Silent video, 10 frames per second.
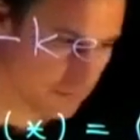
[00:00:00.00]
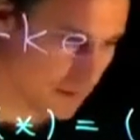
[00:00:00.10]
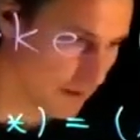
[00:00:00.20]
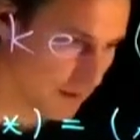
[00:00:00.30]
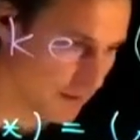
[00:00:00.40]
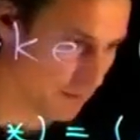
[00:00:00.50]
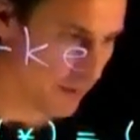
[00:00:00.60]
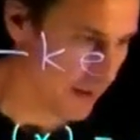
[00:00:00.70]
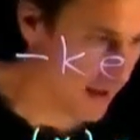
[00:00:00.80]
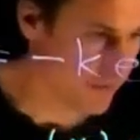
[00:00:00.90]
What we have
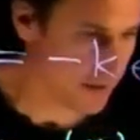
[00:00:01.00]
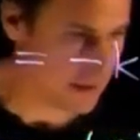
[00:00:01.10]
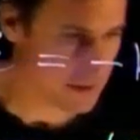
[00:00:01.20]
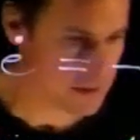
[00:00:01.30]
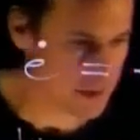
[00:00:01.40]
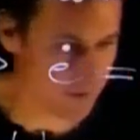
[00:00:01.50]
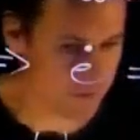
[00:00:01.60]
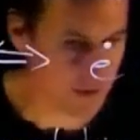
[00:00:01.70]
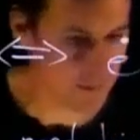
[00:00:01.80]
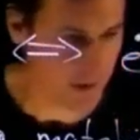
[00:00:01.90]
here is a
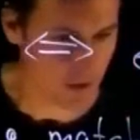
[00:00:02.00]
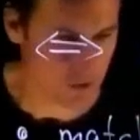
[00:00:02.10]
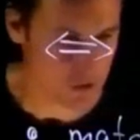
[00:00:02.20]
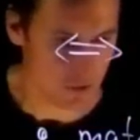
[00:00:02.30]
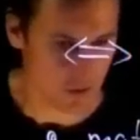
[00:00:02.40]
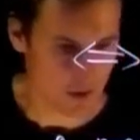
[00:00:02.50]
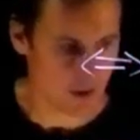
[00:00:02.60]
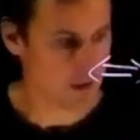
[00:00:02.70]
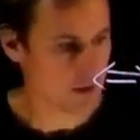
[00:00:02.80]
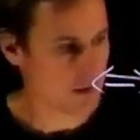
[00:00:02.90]
feedback controller.
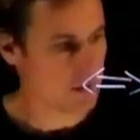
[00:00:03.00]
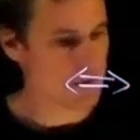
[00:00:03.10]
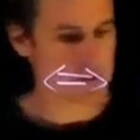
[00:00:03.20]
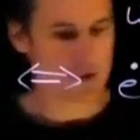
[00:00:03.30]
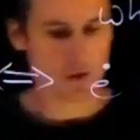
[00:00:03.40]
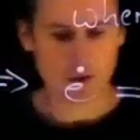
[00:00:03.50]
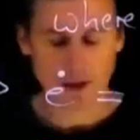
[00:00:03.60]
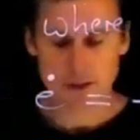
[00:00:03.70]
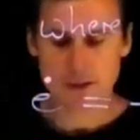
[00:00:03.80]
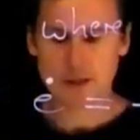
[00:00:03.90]
So you
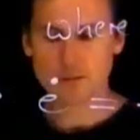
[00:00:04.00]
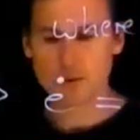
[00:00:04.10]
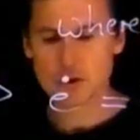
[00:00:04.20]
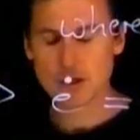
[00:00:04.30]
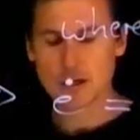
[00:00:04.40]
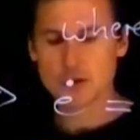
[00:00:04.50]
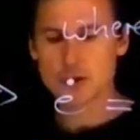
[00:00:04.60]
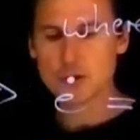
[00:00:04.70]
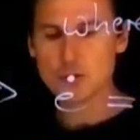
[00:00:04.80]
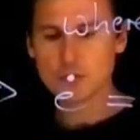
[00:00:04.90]
can see we change
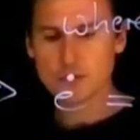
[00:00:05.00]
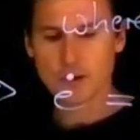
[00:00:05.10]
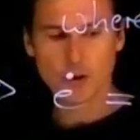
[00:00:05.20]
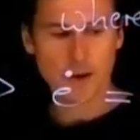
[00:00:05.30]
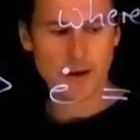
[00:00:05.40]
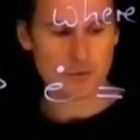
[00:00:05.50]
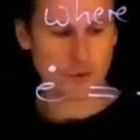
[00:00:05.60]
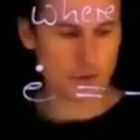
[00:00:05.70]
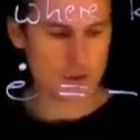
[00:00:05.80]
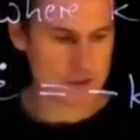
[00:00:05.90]
U, the commander
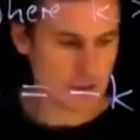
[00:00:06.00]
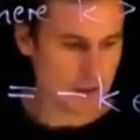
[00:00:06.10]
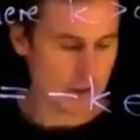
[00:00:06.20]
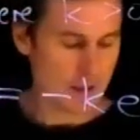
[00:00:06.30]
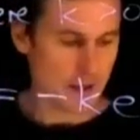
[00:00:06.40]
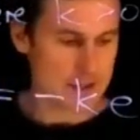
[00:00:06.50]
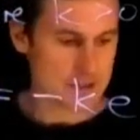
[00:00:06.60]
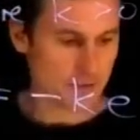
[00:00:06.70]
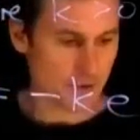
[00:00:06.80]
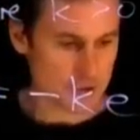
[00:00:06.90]
force, as a
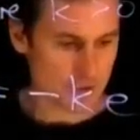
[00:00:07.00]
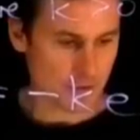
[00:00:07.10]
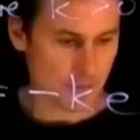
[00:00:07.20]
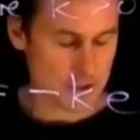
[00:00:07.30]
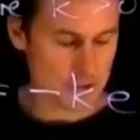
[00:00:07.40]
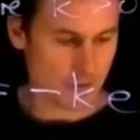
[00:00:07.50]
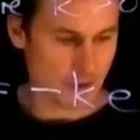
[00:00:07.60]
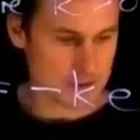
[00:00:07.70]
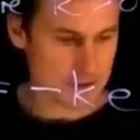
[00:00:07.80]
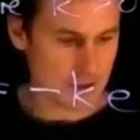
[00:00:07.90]
function of the mesh
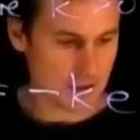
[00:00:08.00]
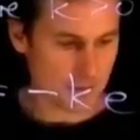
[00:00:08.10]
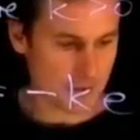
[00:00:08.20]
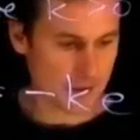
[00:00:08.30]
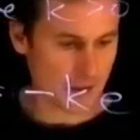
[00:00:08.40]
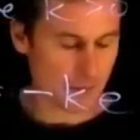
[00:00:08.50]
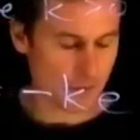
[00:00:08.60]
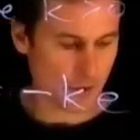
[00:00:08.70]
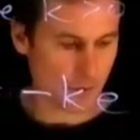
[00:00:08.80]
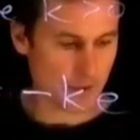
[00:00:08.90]
velocity. In particular, we
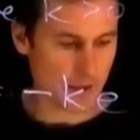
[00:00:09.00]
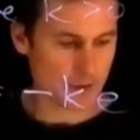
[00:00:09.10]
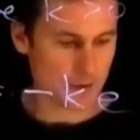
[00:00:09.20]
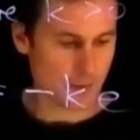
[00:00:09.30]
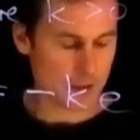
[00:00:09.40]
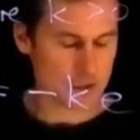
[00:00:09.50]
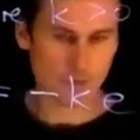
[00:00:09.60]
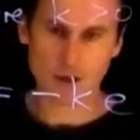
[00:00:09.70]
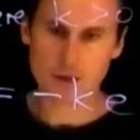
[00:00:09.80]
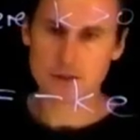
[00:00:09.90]
compare the mesh
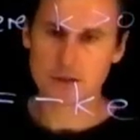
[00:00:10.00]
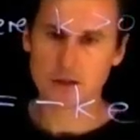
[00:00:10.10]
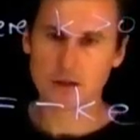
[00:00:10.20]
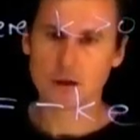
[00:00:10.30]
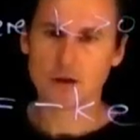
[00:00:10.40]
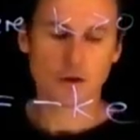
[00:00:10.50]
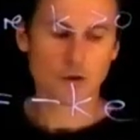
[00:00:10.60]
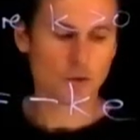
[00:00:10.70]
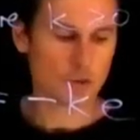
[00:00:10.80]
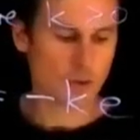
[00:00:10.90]
velocity
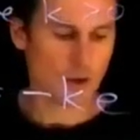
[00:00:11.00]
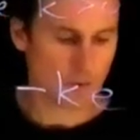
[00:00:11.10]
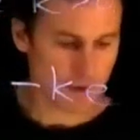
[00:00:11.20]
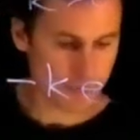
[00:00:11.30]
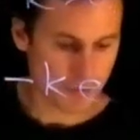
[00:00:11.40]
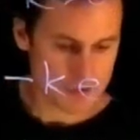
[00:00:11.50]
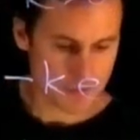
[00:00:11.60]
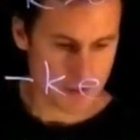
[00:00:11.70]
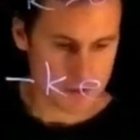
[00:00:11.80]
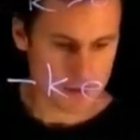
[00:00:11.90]
to our reference
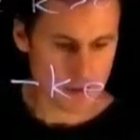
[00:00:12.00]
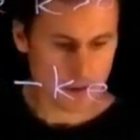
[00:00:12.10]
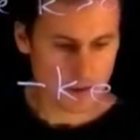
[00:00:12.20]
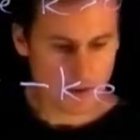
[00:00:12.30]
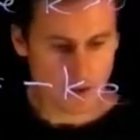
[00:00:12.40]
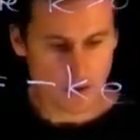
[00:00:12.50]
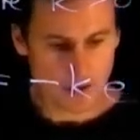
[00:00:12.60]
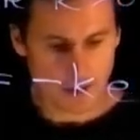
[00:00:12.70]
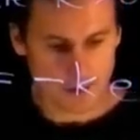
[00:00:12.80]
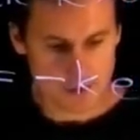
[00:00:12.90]
velocity.
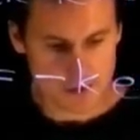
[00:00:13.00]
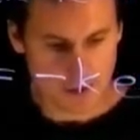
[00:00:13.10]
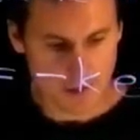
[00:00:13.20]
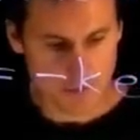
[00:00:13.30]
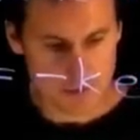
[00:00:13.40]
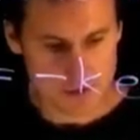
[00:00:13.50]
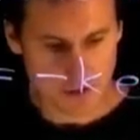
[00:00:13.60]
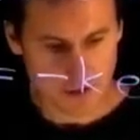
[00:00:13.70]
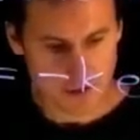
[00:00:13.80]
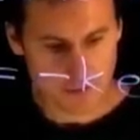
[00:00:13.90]
And there's an m missing
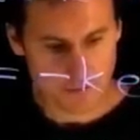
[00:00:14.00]
here.